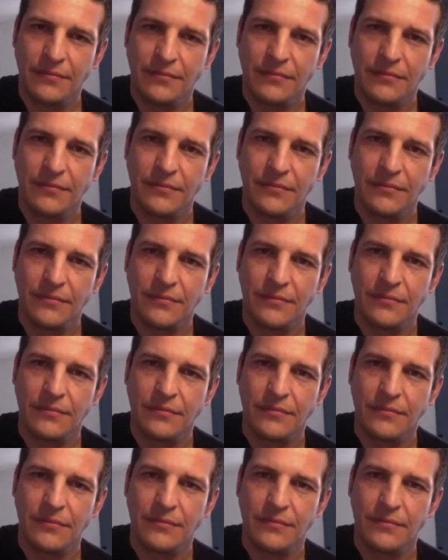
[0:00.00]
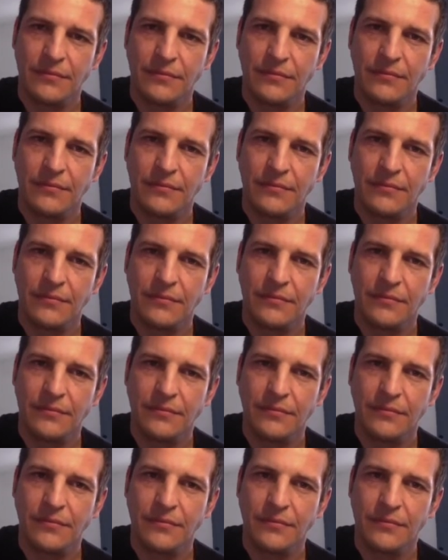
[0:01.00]

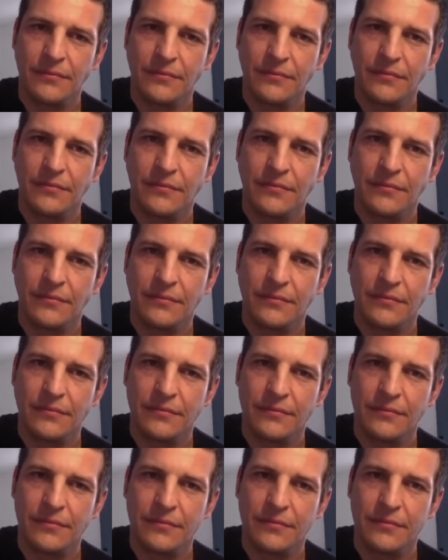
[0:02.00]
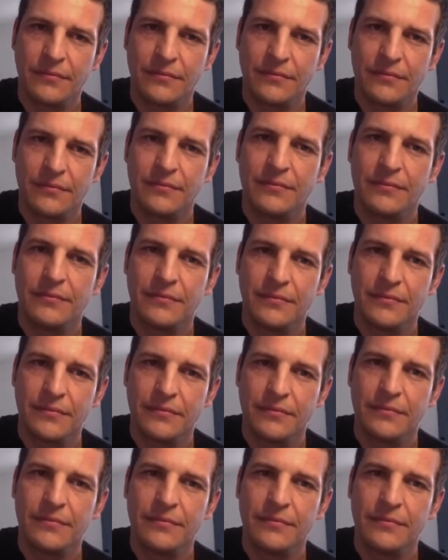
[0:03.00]
No words are spoken by the person on screen.